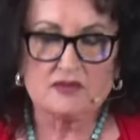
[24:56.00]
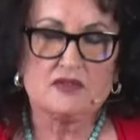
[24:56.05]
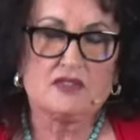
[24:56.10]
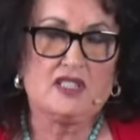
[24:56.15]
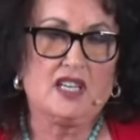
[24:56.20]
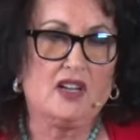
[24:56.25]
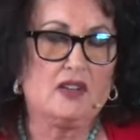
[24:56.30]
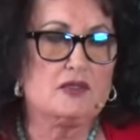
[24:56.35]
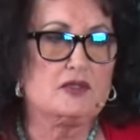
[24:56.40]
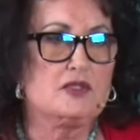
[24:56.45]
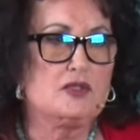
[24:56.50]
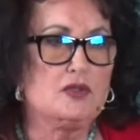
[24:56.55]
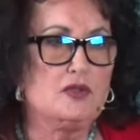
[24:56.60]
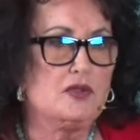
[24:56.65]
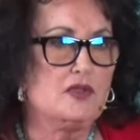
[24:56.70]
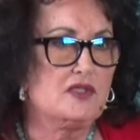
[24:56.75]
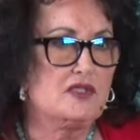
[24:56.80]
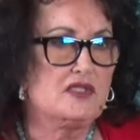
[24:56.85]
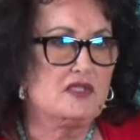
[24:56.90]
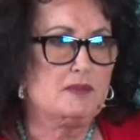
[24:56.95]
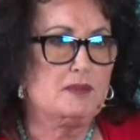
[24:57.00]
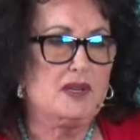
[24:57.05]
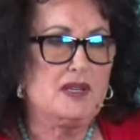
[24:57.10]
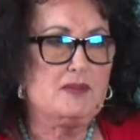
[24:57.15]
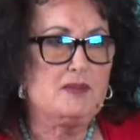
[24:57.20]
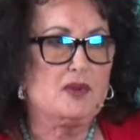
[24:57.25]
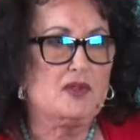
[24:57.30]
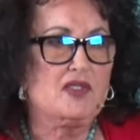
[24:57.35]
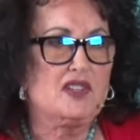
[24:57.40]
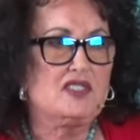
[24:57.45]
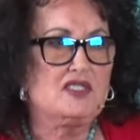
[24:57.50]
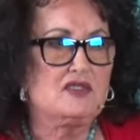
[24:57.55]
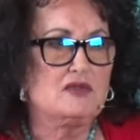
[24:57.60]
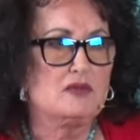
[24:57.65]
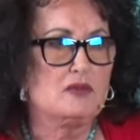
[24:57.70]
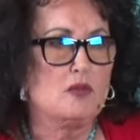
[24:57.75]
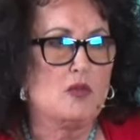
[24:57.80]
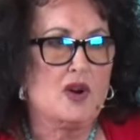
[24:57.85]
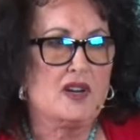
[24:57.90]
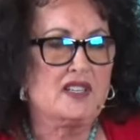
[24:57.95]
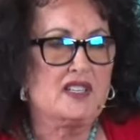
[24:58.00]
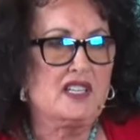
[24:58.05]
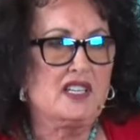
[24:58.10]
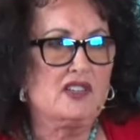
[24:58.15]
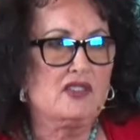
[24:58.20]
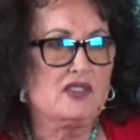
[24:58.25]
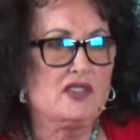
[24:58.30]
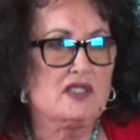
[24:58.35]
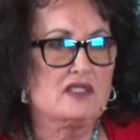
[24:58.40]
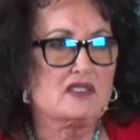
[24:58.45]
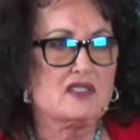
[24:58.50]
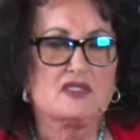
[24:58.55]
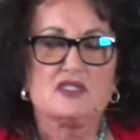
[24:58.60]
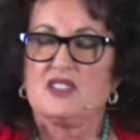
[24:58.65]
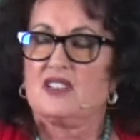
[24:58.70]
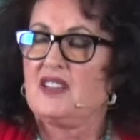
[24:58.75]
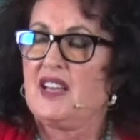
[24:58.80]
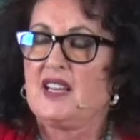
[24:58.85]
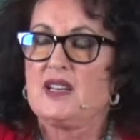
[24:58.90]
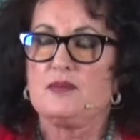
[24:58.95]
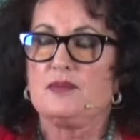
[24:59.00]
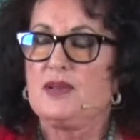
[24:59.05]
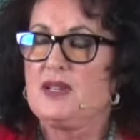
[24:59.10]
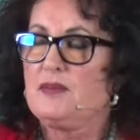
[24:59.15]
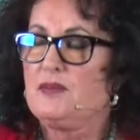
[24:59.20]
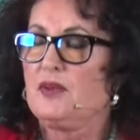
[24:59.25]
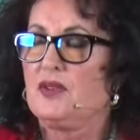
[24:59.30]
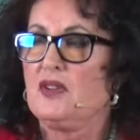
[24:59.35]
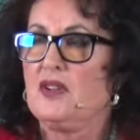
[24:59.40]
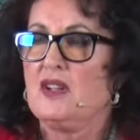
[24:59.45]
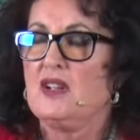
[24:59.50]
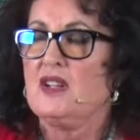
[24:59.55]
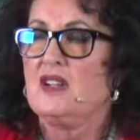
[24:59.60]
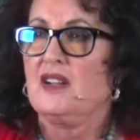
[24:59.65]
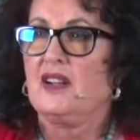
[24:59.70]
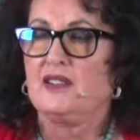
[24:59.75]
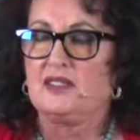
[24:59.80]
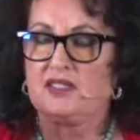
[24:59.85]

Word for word: tell truth to people that want to hear it. There's a lot of people. I